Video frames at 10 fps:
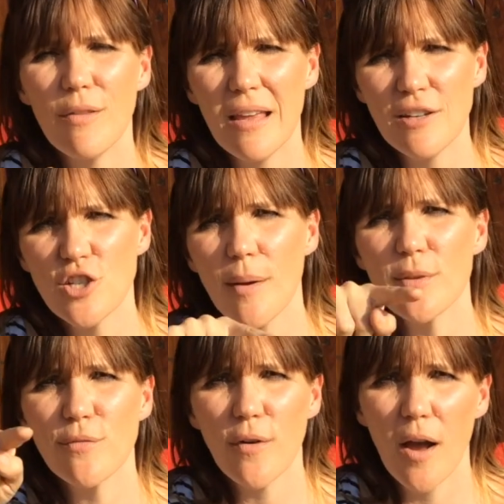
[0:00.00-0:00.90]
It
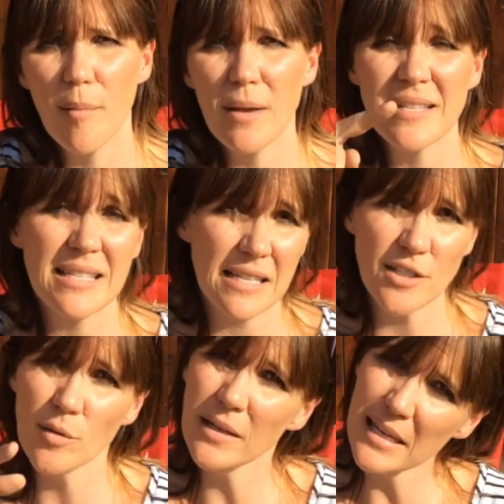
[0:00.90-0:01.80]
jumps from a C
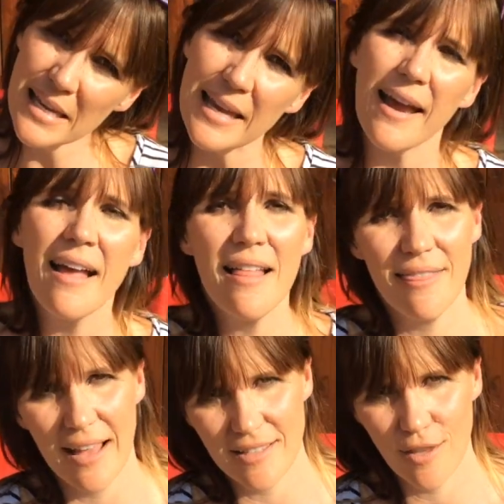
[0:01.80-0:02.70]
to an E,
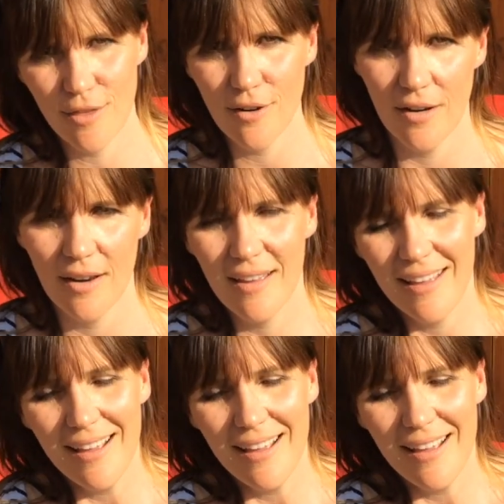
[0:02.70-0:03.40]
that's a third.